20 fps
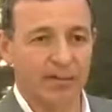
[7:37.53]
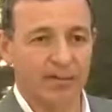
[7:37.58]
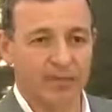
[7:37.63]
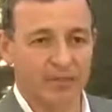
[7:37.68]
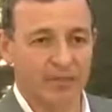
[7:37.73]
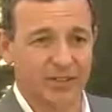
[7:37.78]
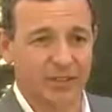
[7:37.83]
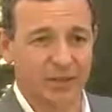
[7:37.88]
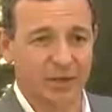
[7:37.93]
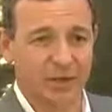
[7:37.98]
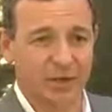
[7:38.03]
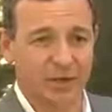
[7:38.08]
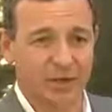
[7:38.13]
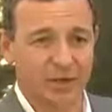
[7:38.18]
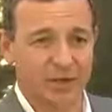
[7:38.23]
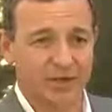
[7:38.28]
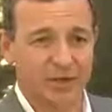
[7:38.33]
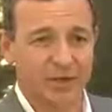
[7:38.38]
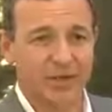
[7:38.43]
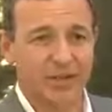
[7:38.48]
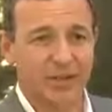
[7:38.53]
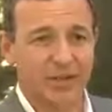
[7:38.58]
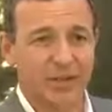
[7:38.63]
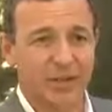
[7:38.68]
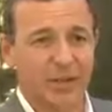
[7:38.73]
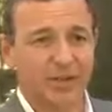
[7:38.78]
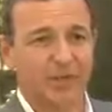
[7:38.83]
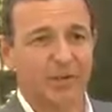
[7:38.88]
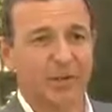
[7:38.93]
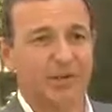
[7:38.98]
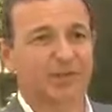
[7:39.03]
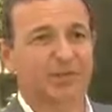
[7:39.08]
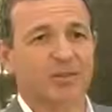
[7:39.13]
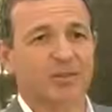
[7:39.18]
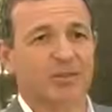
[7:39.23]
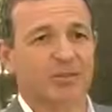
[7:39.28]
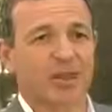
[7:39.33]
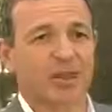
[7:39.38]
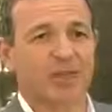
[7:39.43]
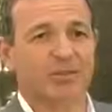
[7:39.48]
existing ones and ones
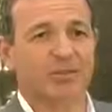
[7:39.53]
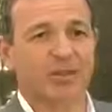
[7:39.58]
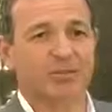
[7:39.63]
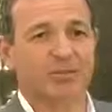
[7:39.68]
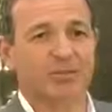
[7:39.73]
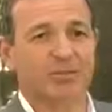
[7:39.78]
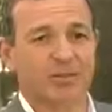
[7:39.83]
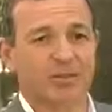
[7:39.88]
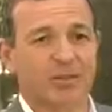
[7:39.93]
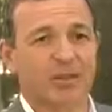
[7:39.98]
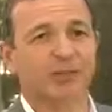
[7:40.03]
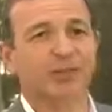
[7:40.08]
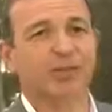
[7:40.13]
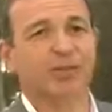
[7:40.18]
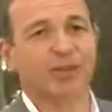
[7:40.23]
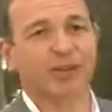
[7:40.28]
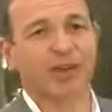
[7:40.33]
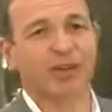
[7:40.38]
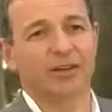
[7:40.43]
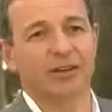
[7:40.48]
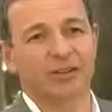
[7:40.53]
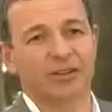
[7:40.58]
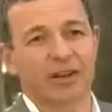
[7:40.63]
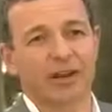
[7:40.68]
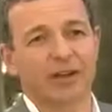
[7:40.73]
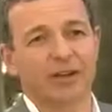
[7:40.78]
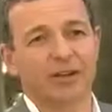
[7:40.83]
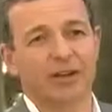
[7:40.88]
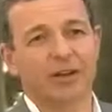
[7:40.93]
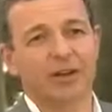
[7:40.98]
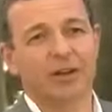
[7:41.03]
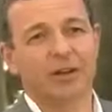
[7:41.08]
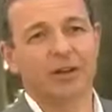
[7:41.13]
that we haven't even seen created yet.